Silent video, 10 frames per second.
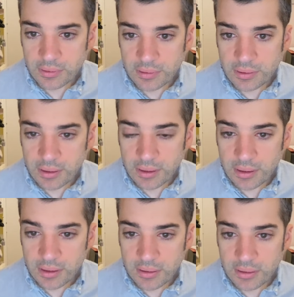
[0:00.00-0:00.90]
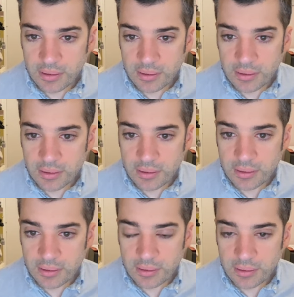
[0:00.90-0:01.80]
(no one is talking)